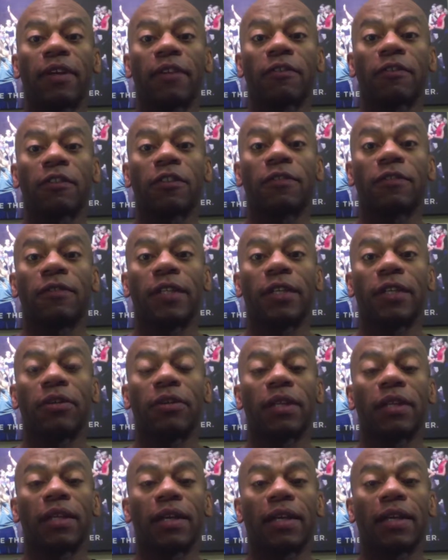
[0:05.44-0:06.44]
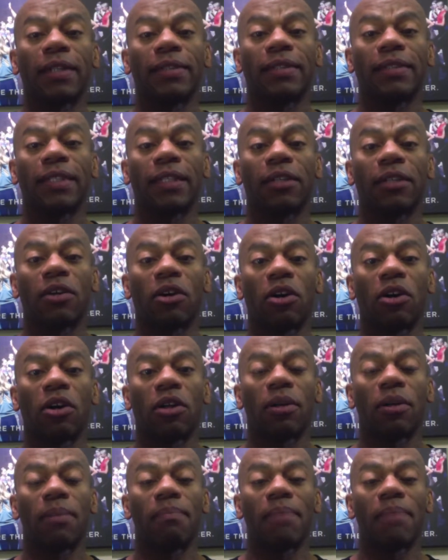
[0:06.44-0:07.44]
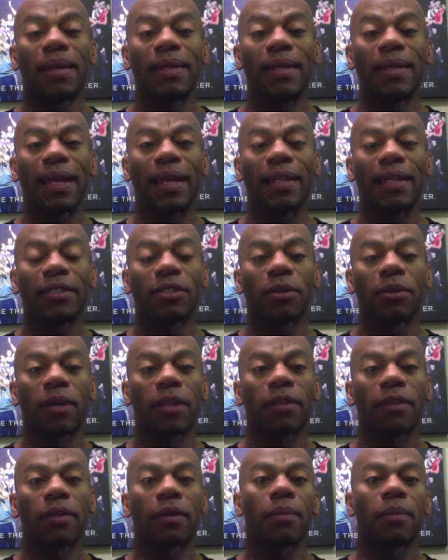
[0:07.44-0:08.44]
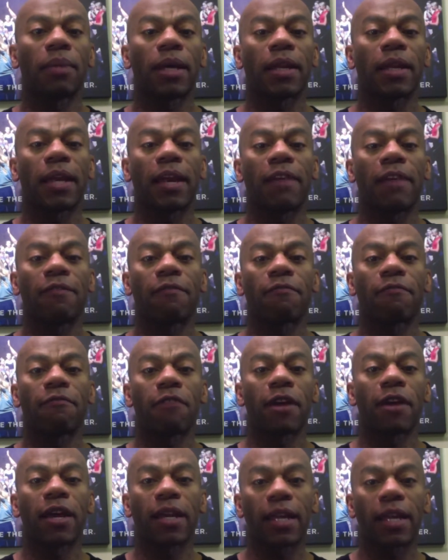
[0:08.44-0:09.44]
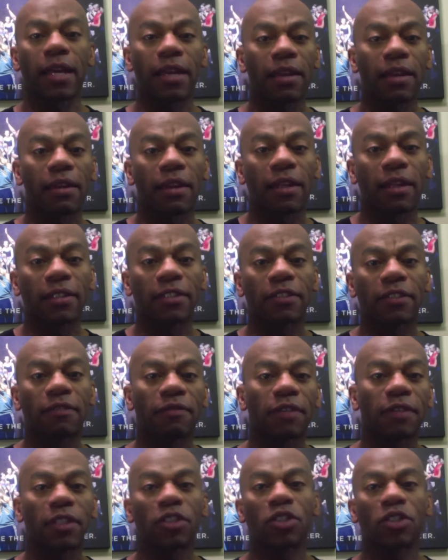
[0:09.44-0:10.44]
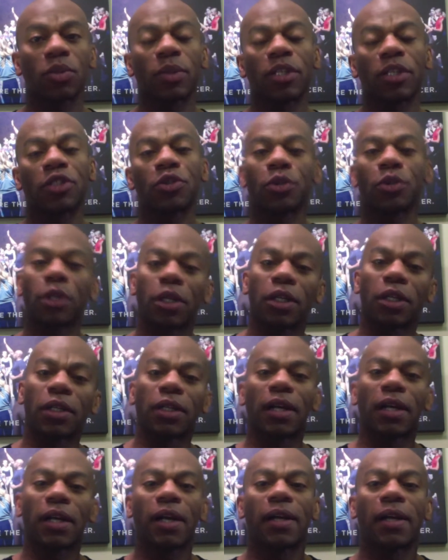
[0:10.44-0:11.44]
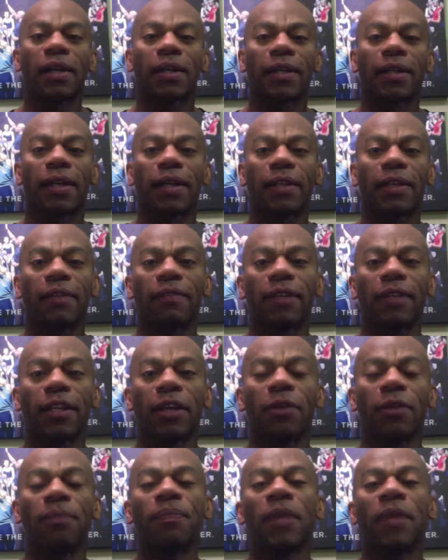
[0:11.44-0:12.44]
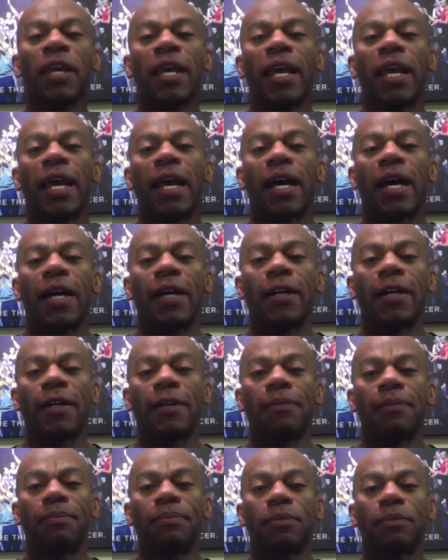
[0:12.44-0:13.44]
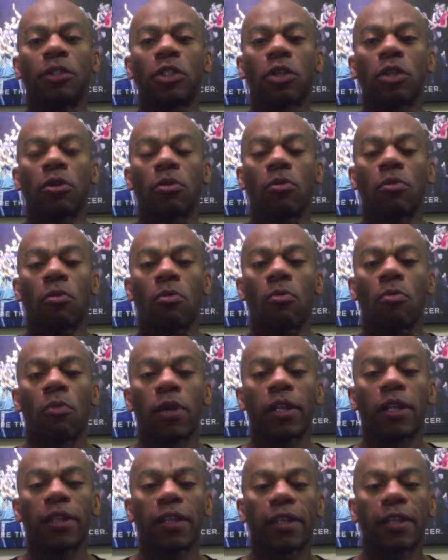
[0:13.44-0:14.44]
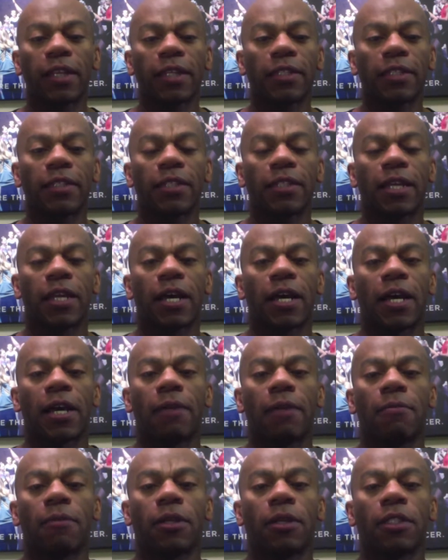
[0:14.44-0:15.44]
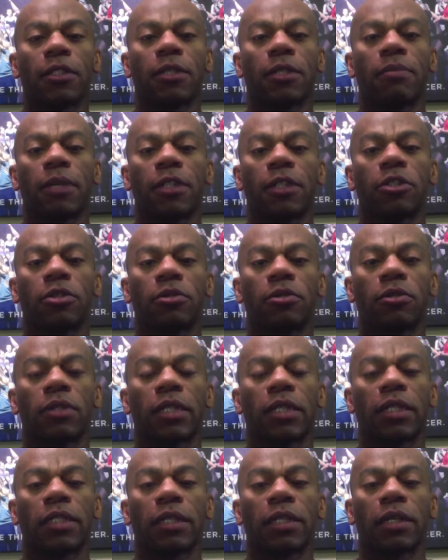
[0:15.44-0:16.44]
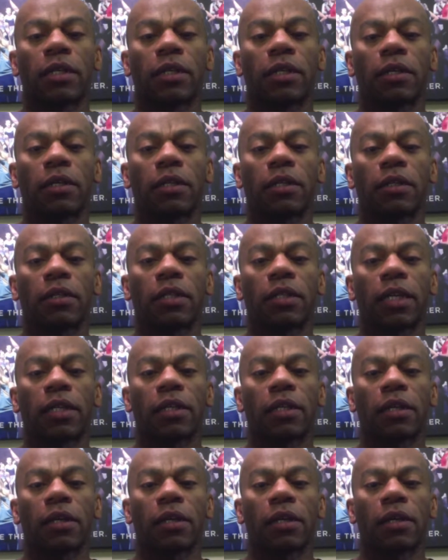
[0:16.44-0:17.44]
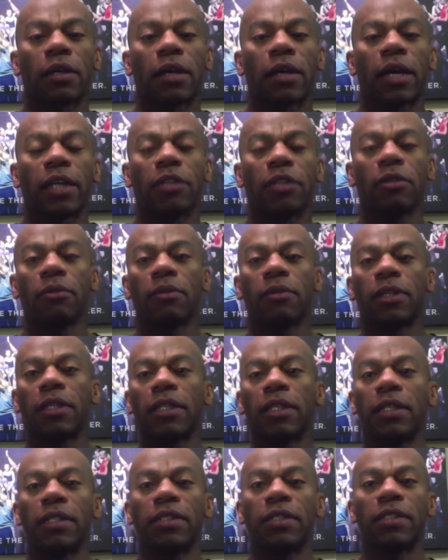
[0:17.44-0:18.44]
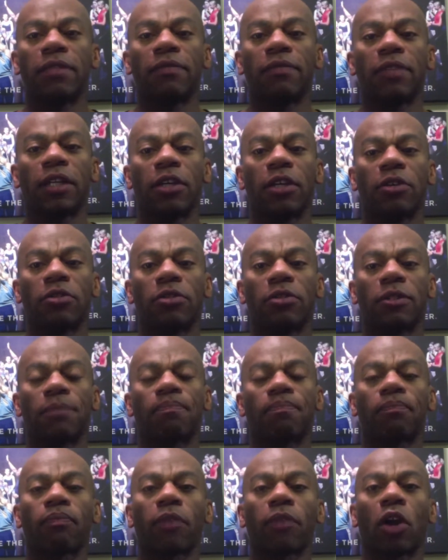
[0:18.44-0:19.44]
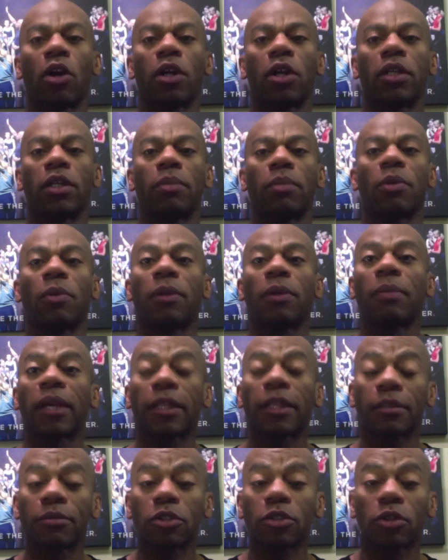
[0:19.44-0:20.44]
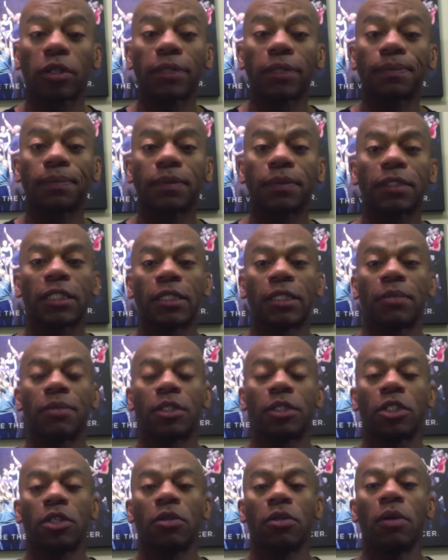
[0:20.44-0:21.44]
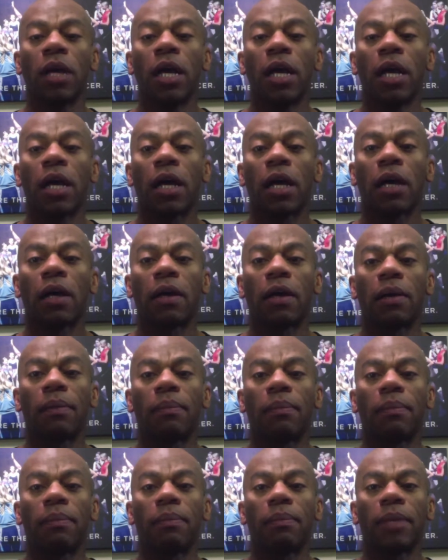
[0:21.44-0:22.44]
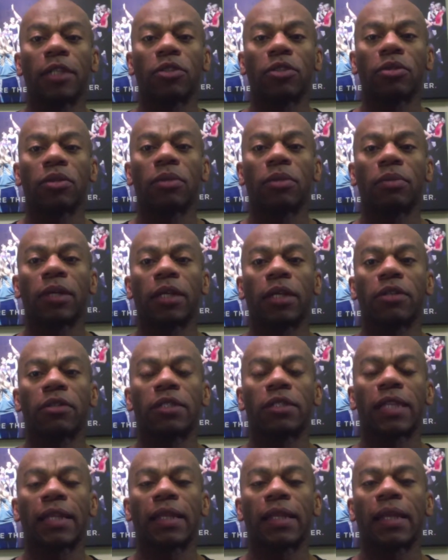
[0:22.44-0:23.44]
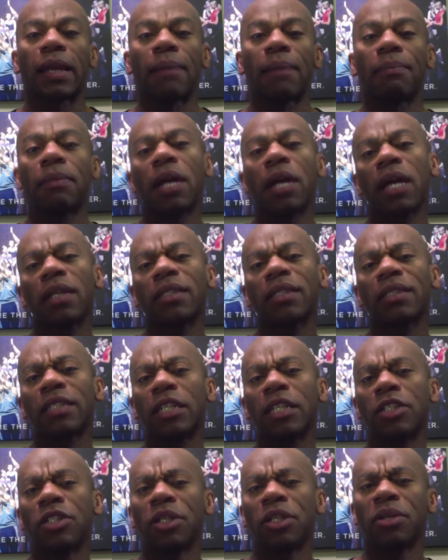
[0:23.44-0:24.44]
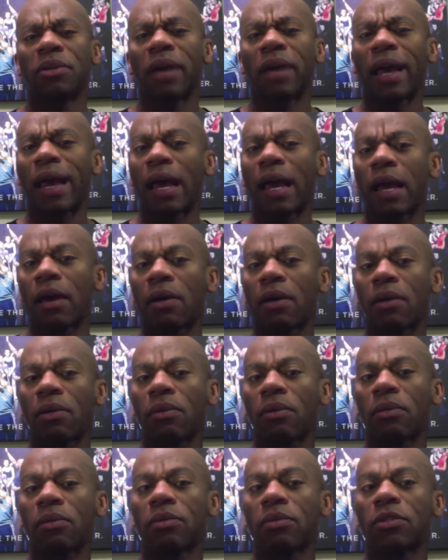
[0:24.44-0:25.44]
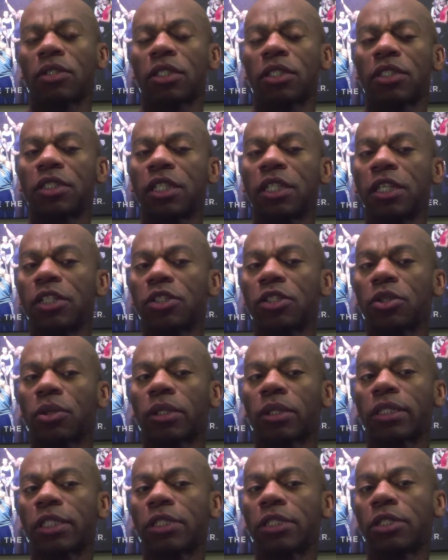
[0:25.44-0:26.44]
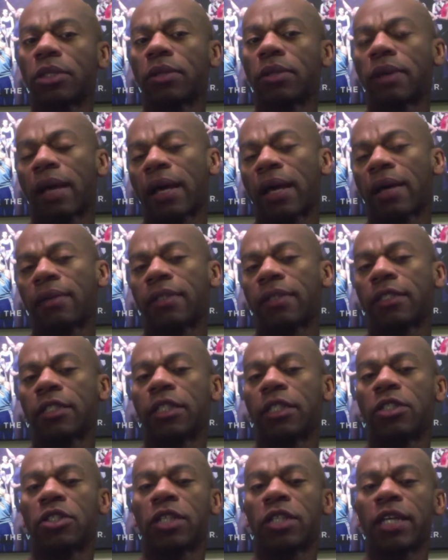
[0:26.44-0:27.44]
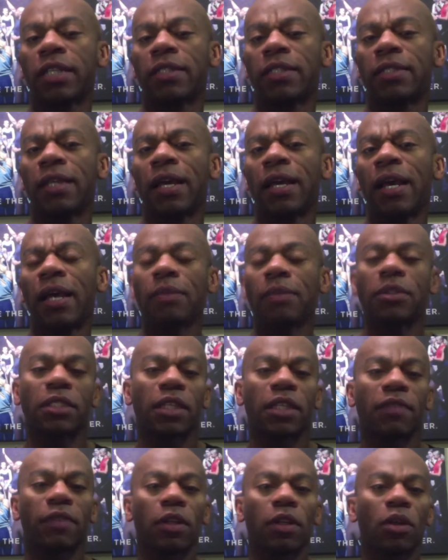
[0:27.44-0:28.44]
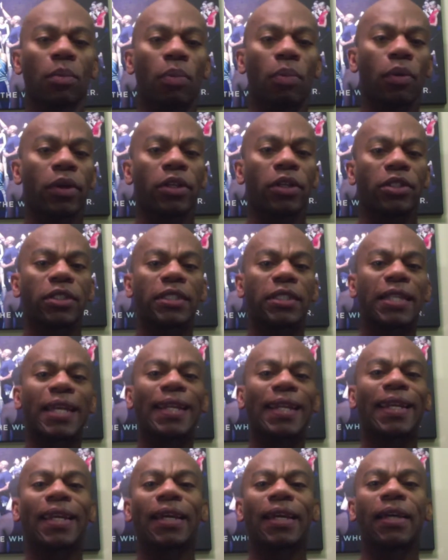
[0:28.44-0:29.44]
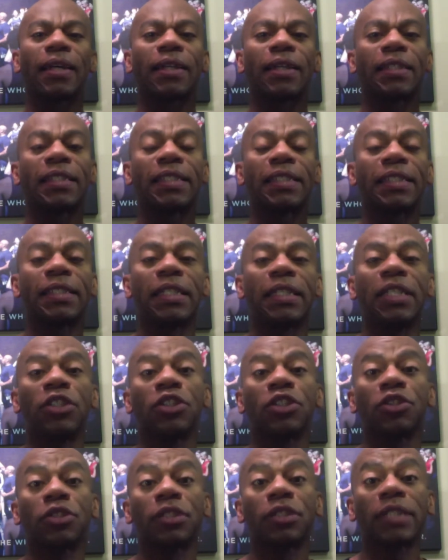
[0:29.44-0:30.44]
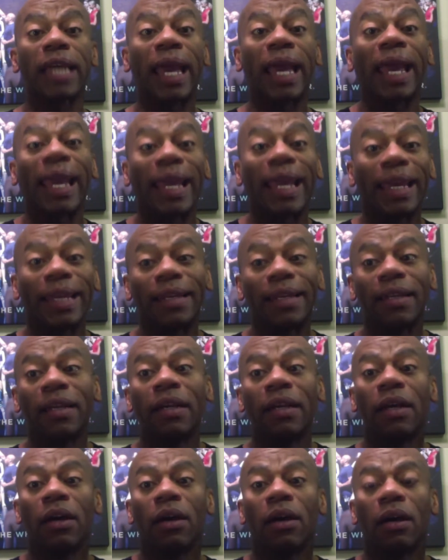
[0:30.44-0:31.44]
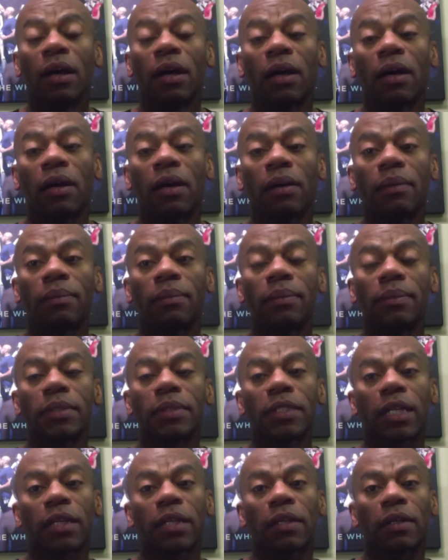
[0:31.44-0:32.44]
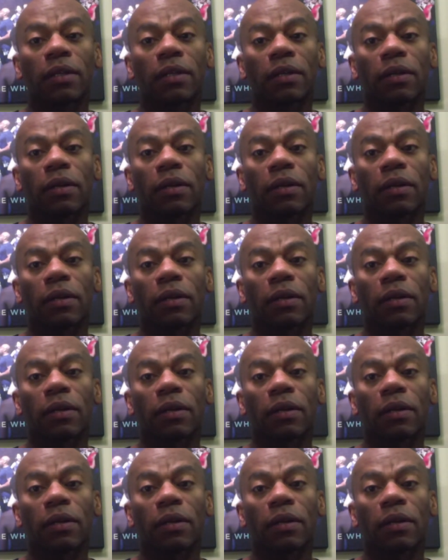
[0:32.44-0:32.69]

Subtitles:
first video that I did on Monday, so I thought about a Friday, let's finish the week strong kind of video. So one of the things that I want to make sure that I do with these videos are, number one, make them short. Number two, make sure that we understand that I'm not teaching you how to teach or teaching you how to teach kids. I'm just giving little pointers. It's kind of like a teacher's aid. It's kind of like